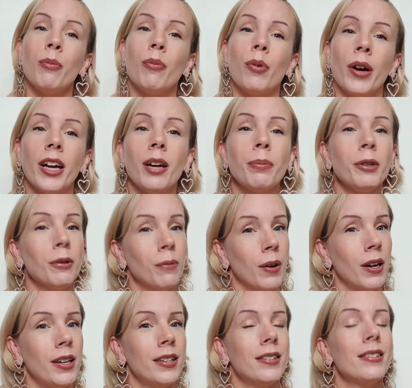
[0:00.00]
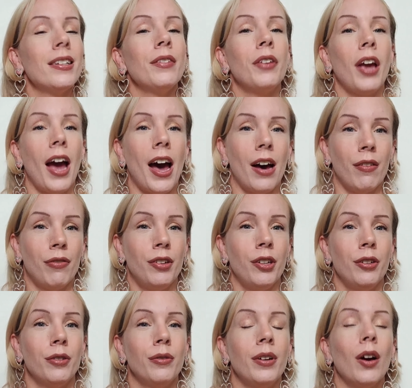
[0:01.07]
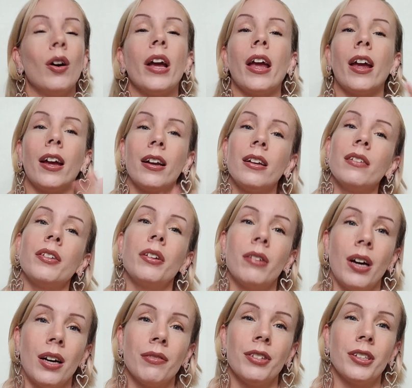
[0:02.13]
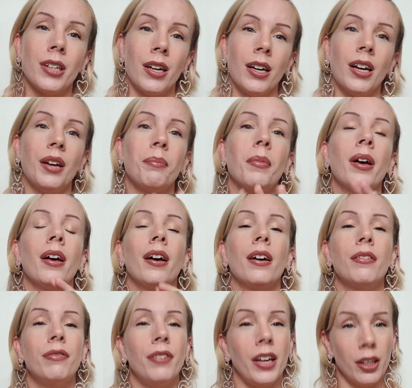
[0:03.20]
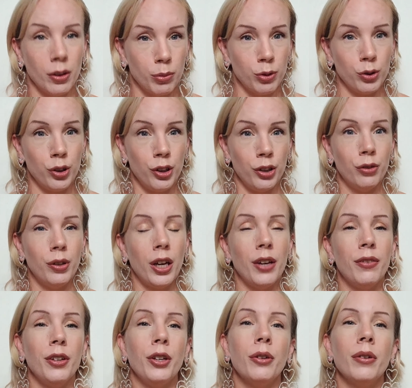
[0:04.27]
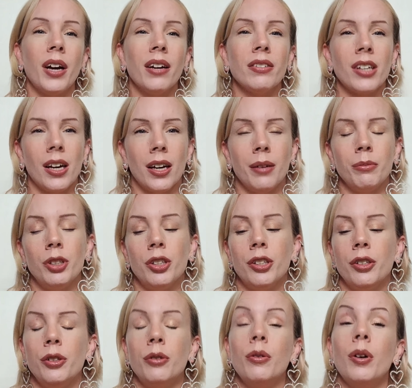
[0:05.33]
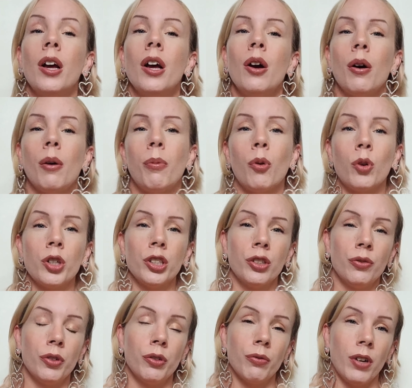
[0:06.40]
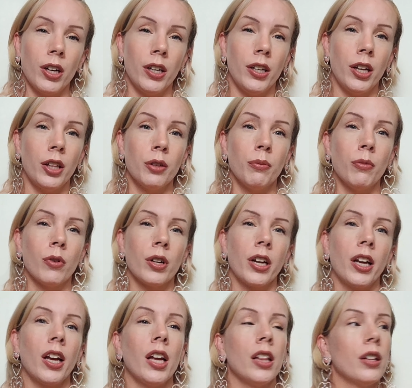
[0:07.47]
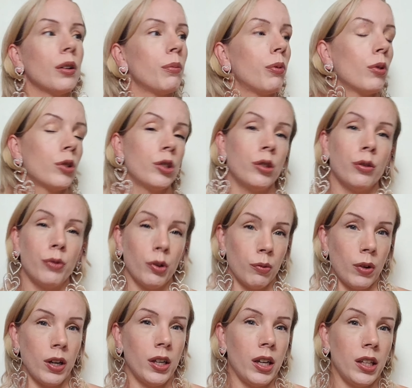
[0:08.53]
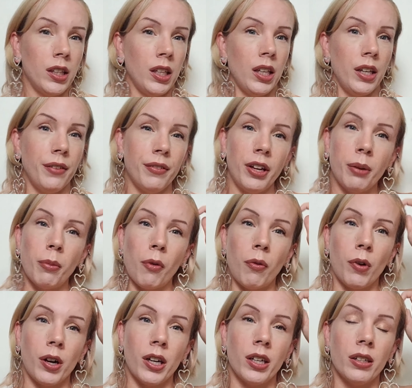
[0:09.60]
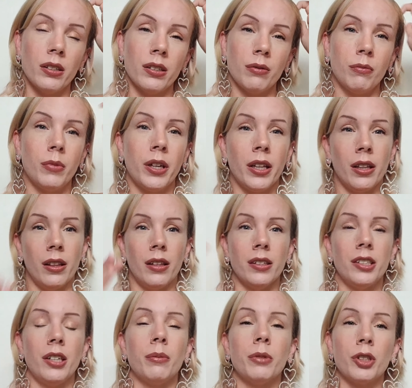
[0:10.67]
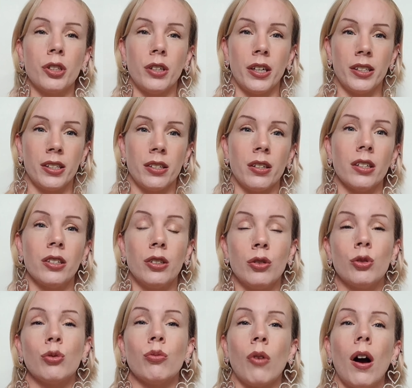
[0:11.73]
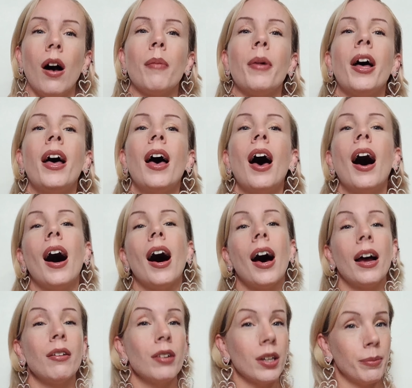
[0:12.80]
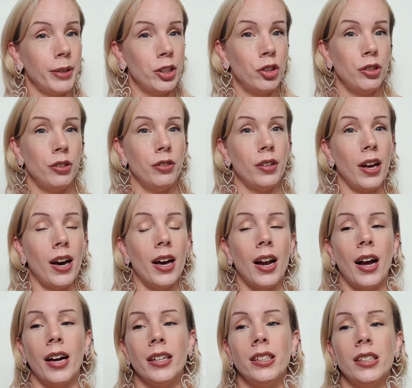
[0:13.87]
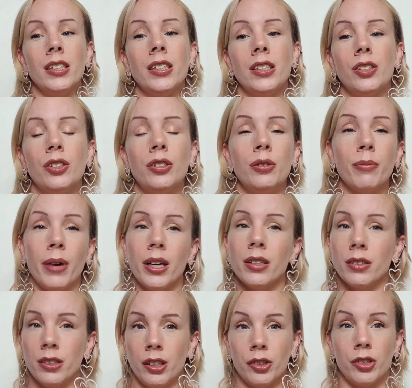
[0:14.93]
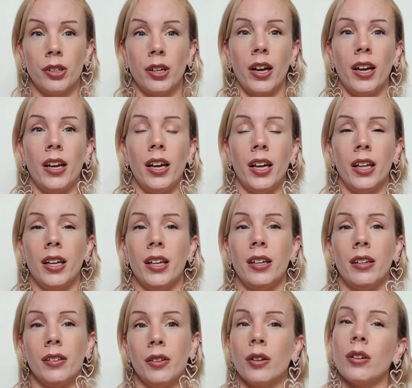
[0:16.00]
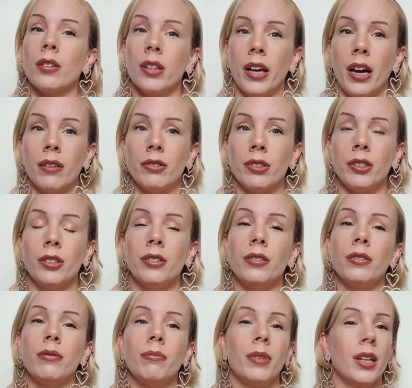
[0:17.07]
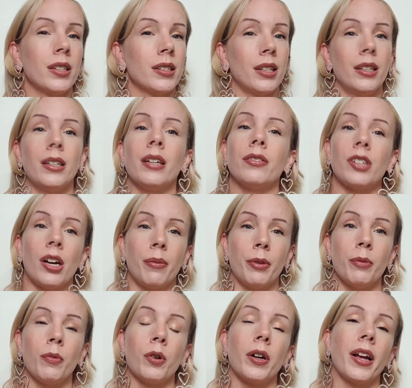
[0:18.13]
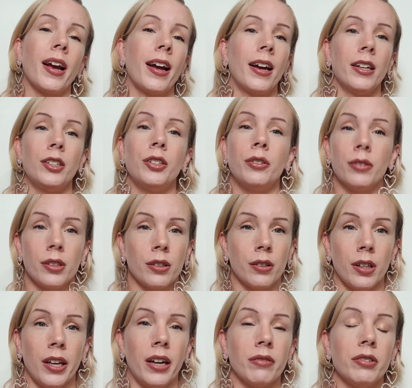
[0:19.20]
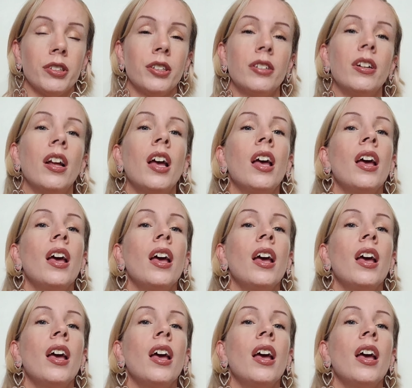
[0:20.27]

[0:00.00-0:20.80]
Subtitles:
Break up your runs if you have to, and if you have the time available to you. If you have time to do a portion of your run in the morning and then a portion of your run in the evening before it gets, when the temperature has started to drop, I recommend you do that. I did 2 miles yesterday in the early afternoon because I didn't have time in the morning. I had to do it in the early afternoon.